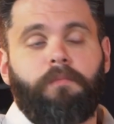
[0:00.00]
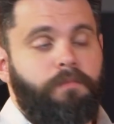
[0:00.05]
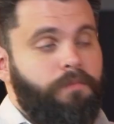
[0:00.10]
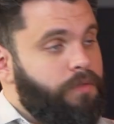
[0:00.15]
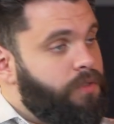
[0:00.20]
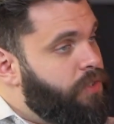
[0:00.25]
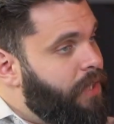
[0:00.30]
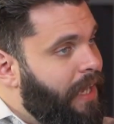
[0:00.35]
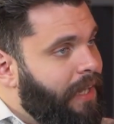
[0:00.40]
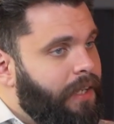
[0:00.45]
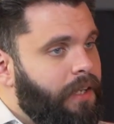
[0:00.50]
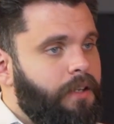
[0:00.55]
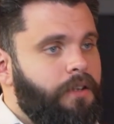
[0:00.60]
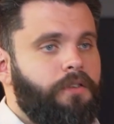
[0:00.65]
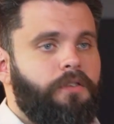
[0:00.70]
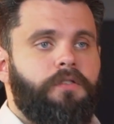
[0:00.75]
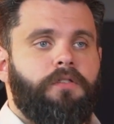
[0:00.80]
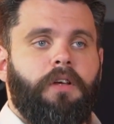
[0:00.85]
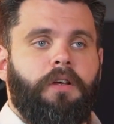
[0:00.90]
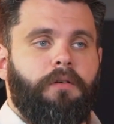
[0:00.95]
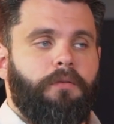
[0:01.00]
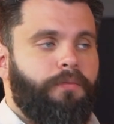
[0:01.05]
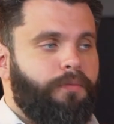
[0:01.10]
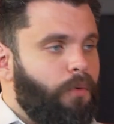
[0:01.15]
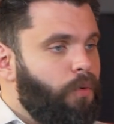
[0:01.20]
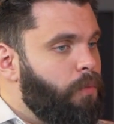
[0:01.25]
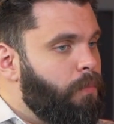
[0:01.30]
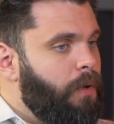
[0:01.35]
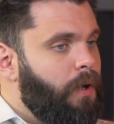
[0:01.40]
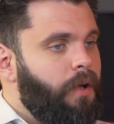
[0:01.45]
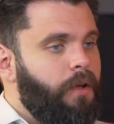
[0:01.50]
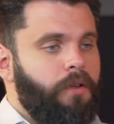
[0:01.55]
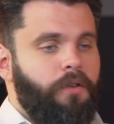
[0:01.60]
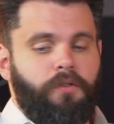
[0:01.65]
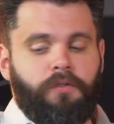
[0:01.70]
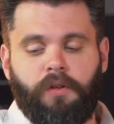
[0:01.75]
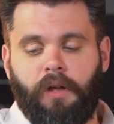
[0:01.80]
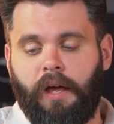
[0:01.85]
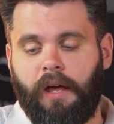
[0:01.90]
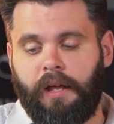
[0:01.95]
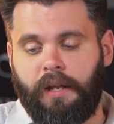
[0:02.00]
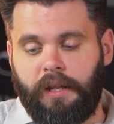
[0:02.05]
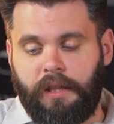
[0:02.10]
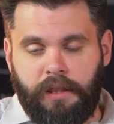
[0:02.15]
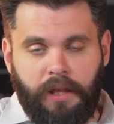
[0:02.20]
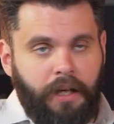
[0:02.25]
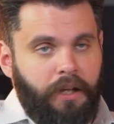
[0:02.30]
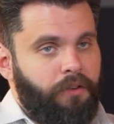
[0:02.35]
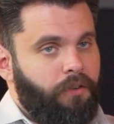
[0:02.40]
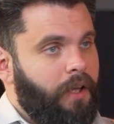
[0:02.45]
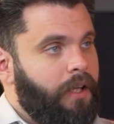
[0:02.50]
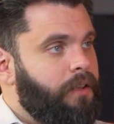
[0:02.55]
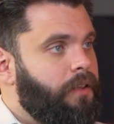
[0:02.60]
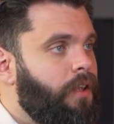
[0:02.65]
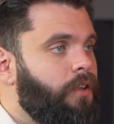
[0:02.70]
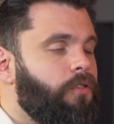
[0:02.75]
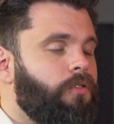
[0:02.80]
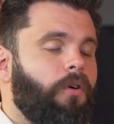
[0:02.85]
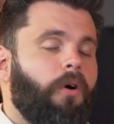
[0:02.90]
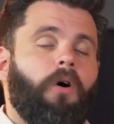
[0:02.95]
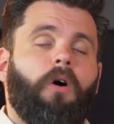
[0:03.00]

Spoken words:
Seconds and fumas and things like this